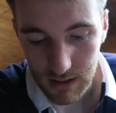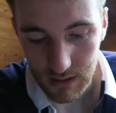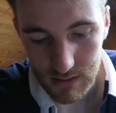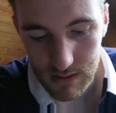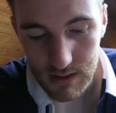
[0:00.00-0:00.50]

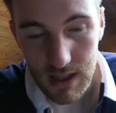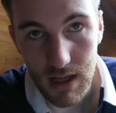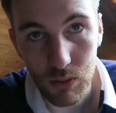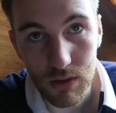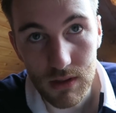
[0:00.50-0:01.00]
Like
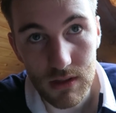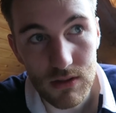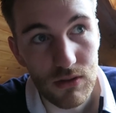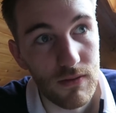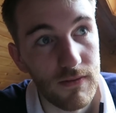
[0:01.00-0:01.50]
today I
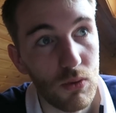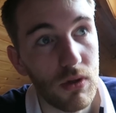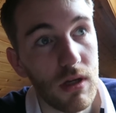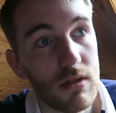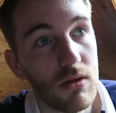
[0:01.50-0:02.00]
wanted to
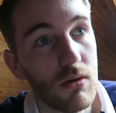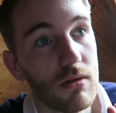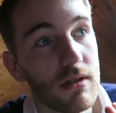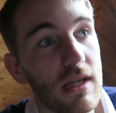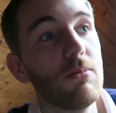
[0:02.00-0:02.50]
focus
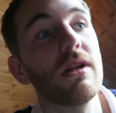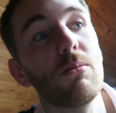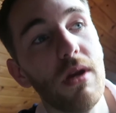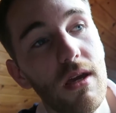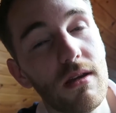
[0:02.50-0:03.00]
on keeping
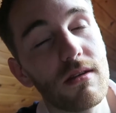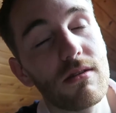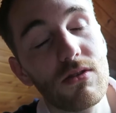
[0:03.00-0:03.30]
a pace,